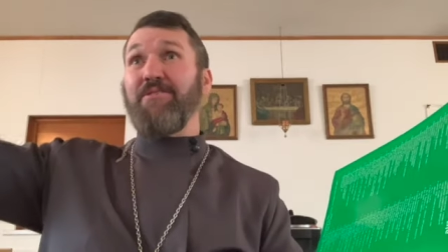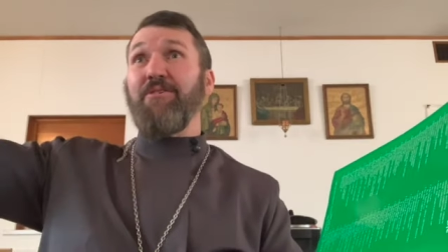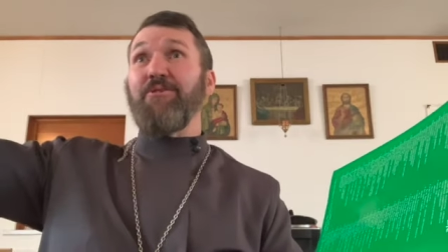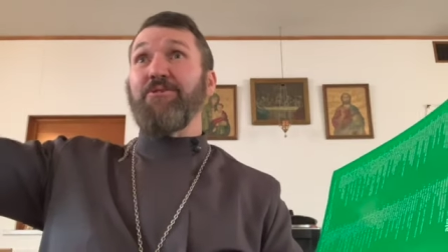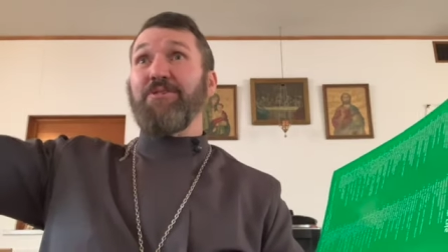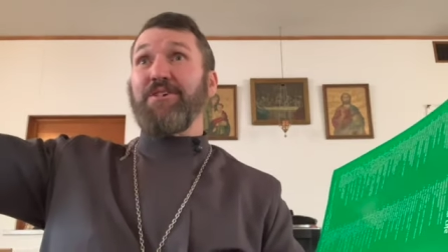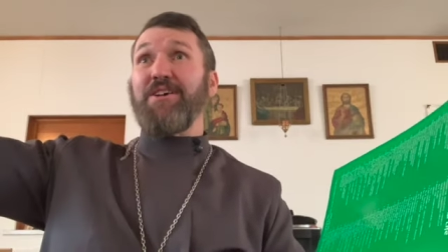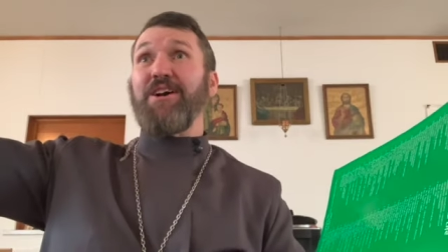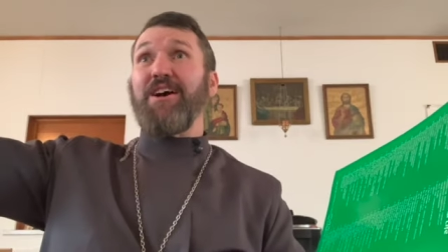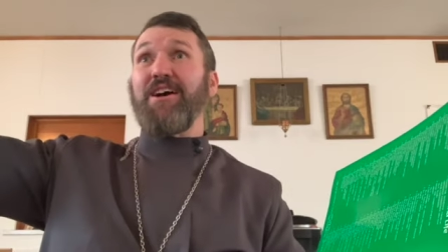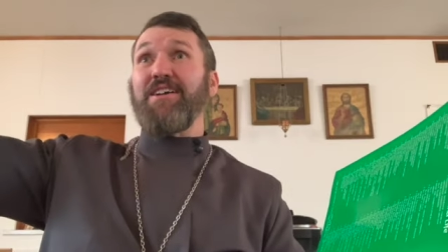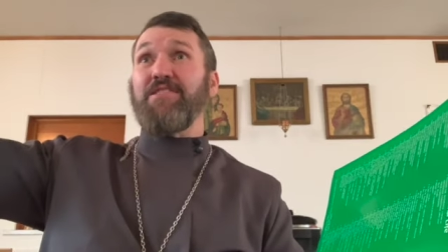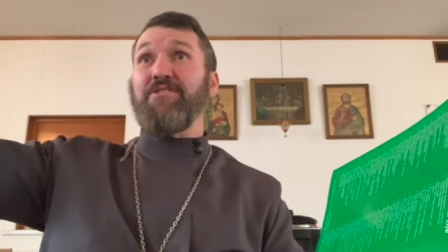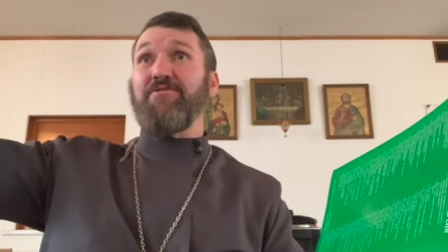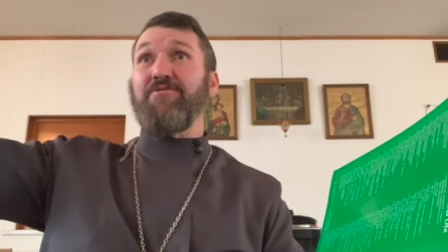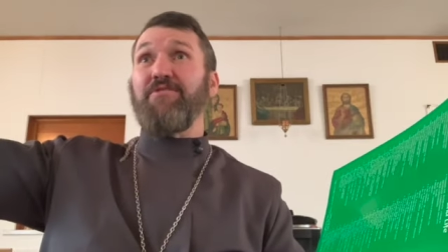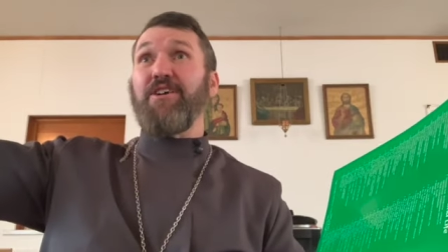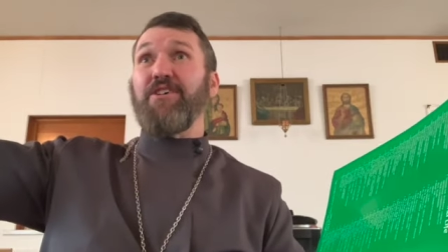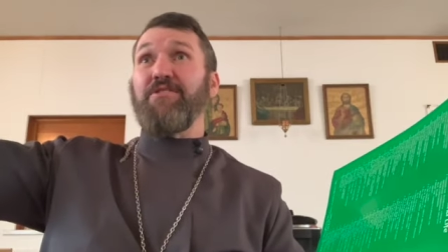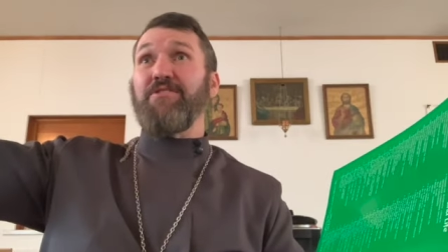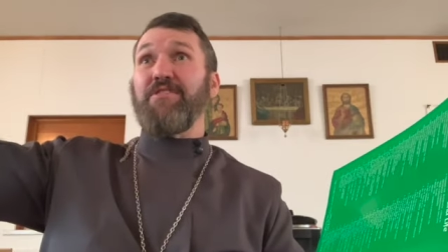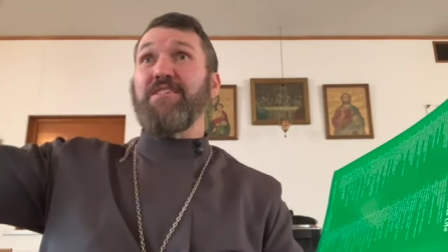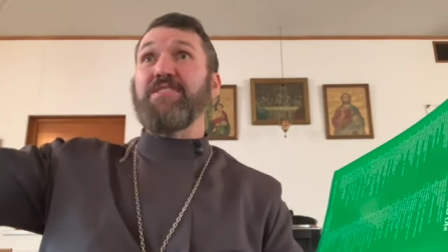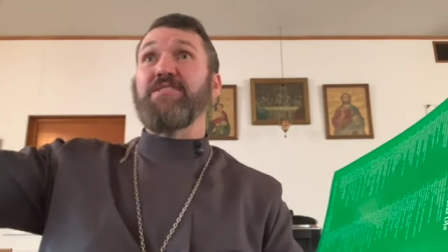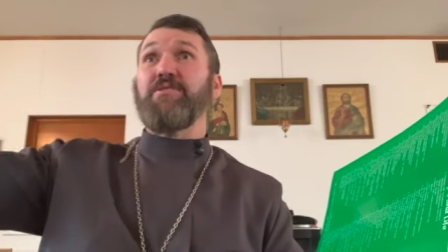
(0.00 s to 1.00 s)
only God the
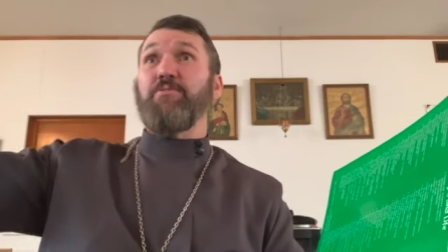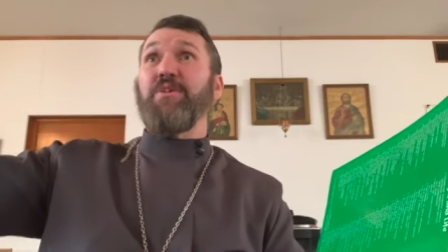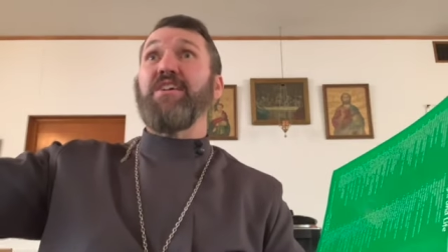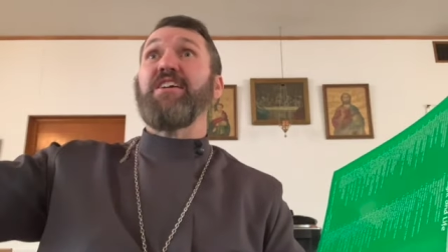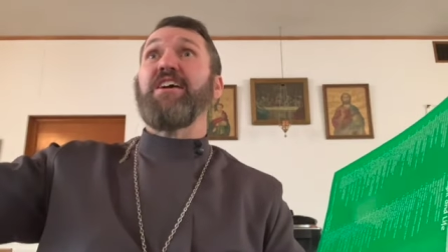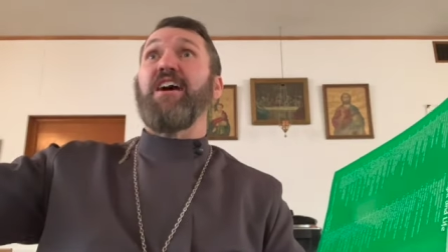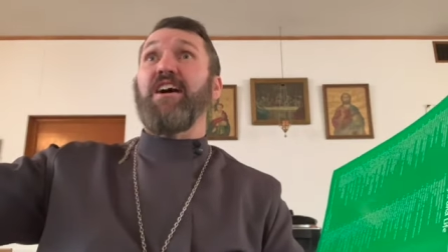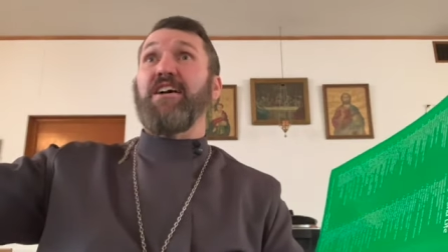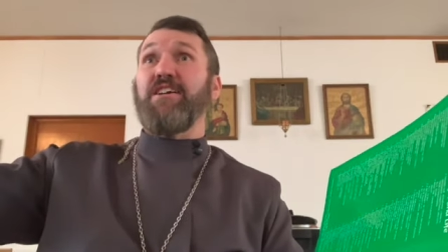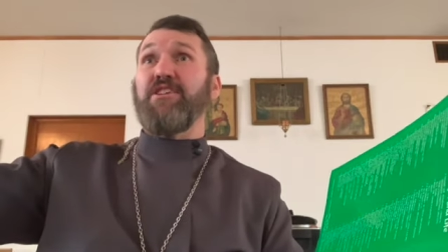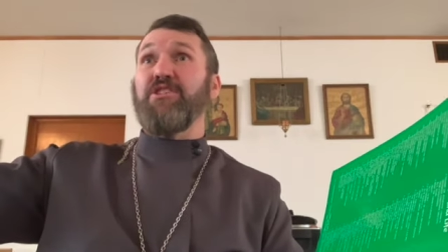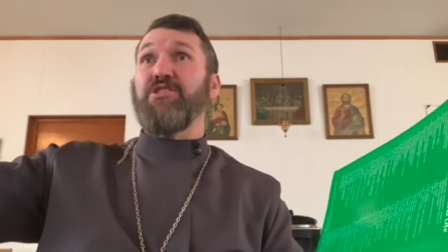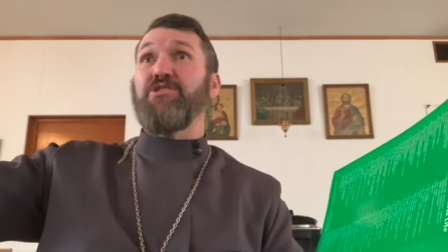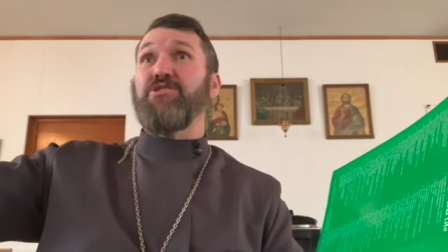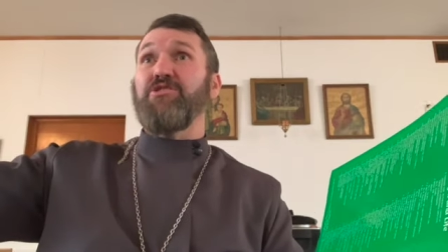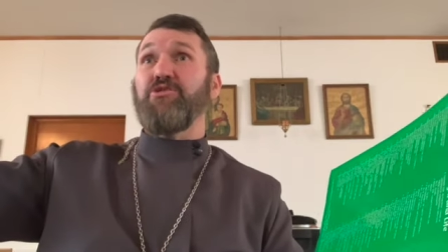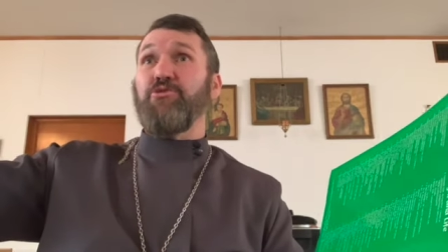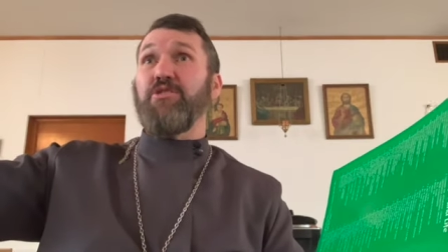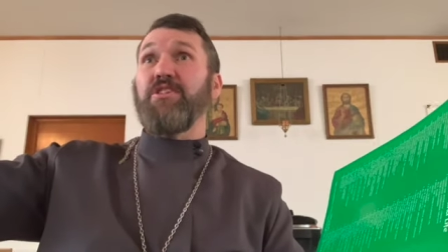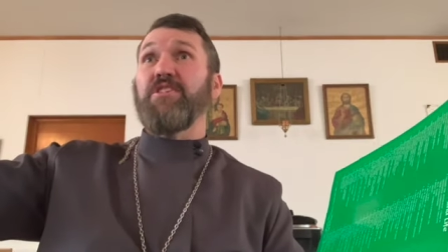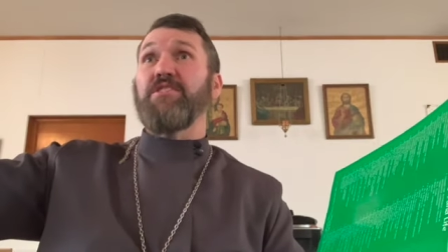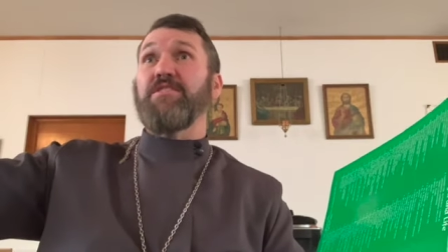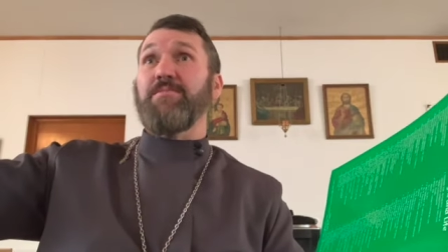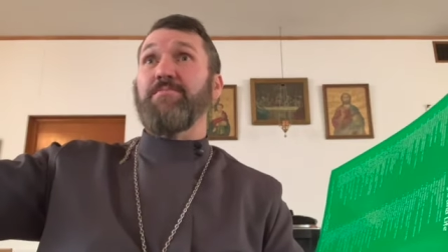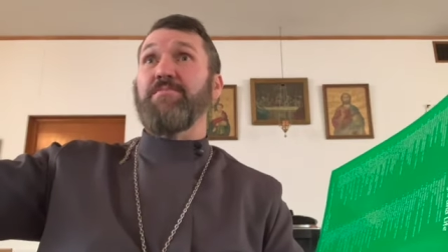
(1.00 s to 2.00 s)
Father, as we got in
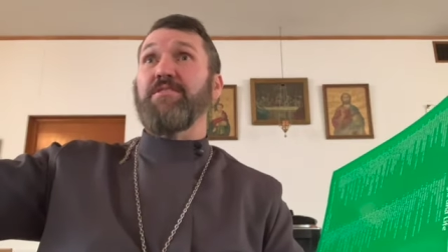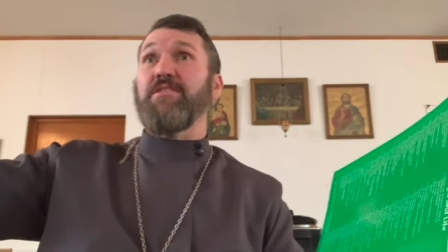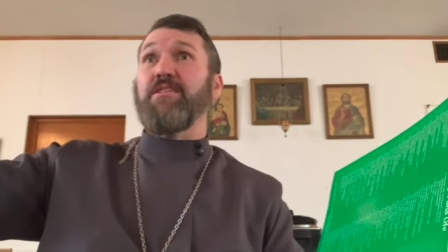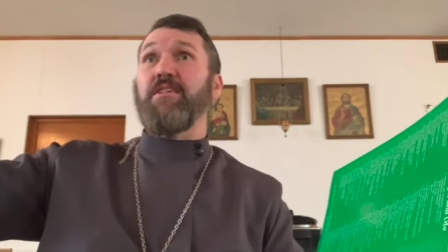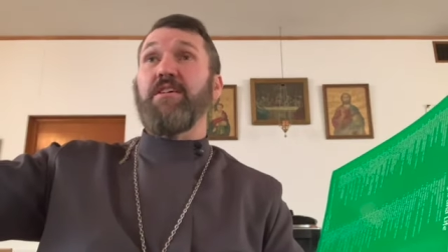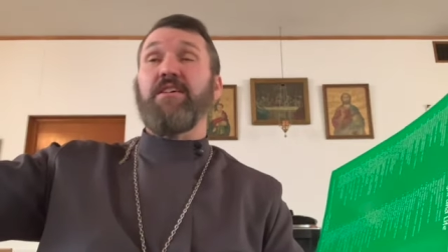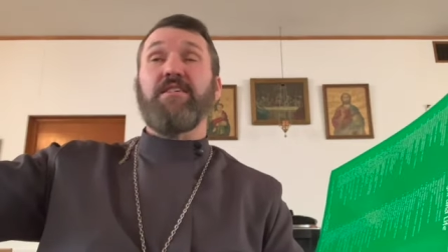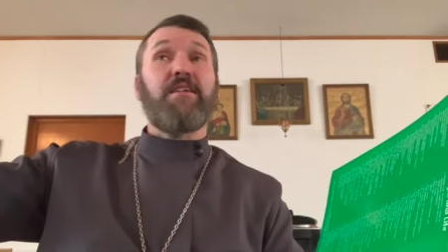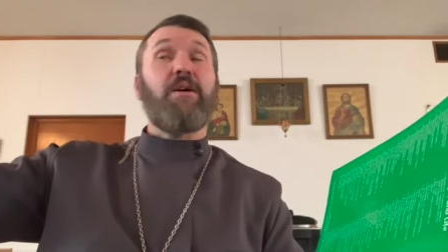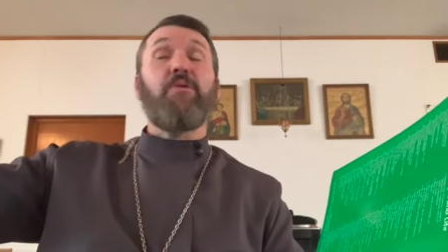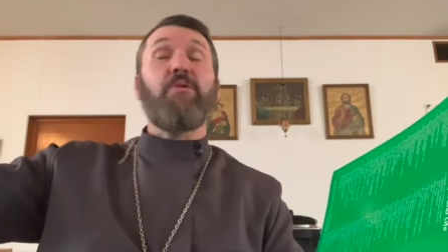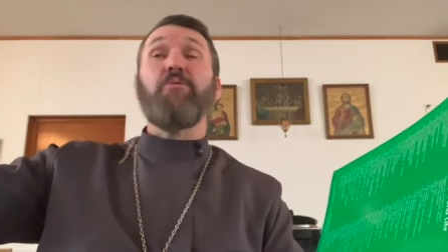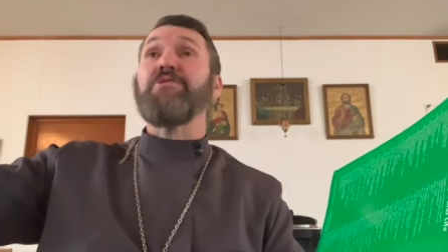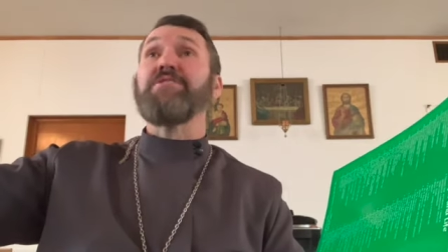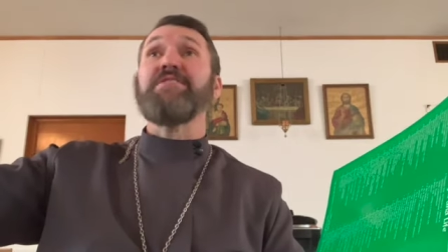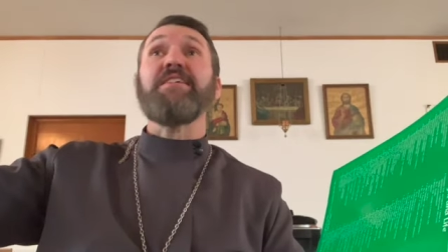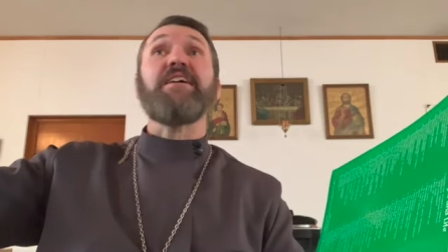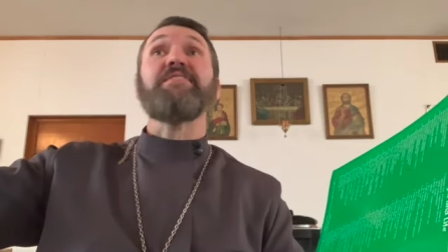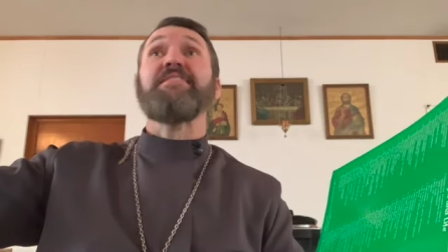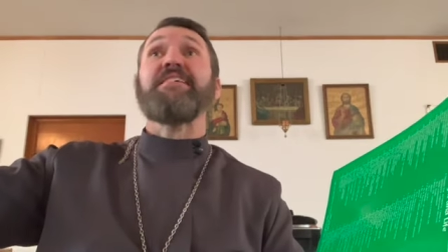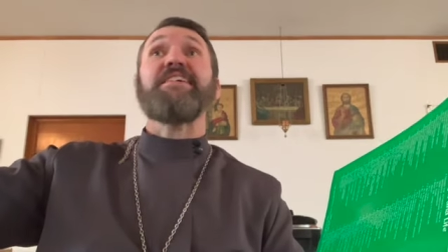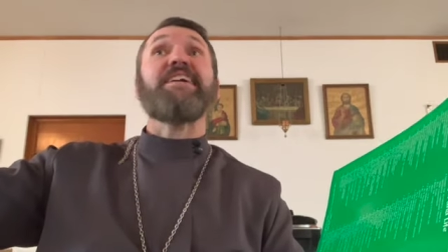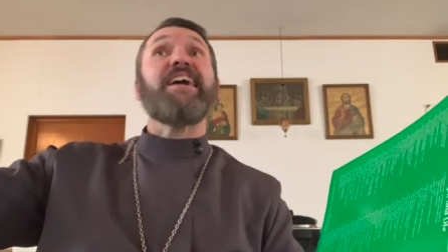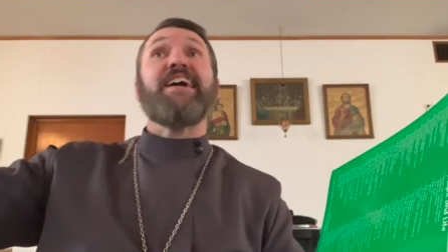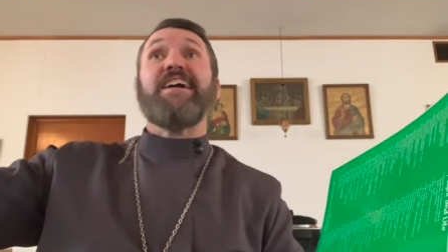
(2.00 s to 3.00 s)
Judaism today. That was
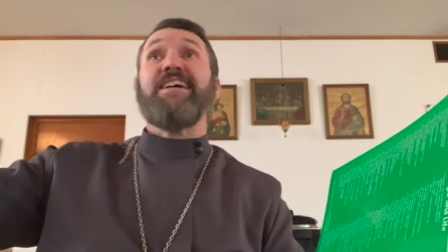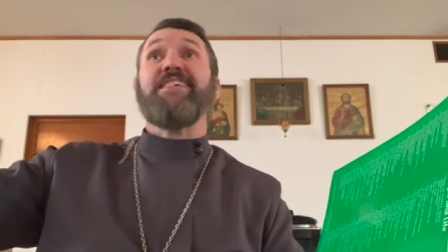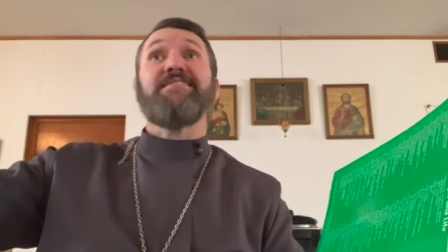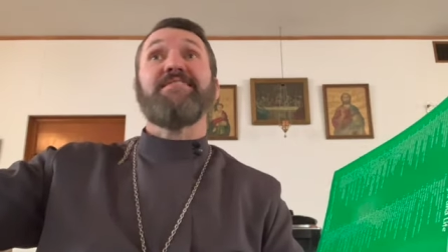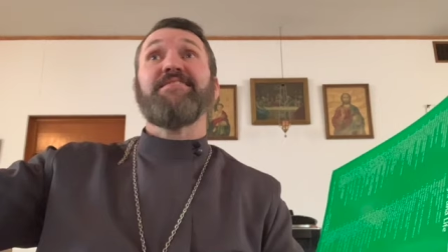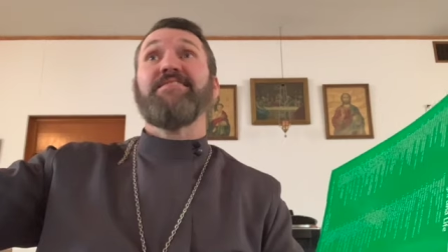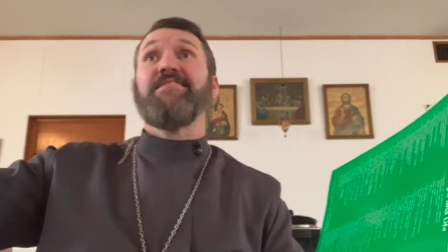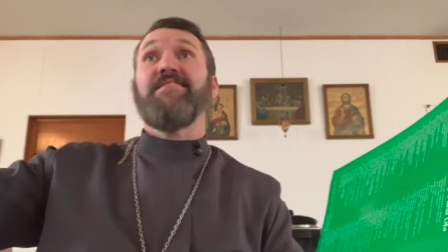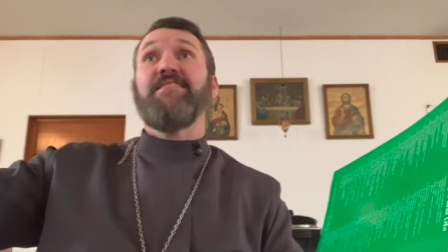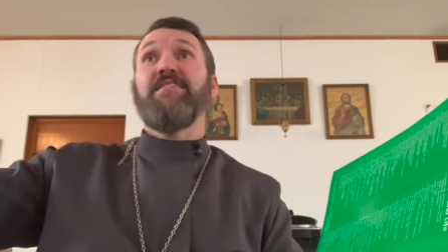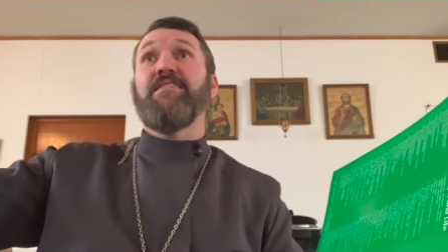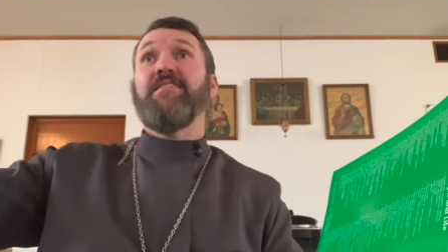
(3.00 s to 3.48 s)
not the case.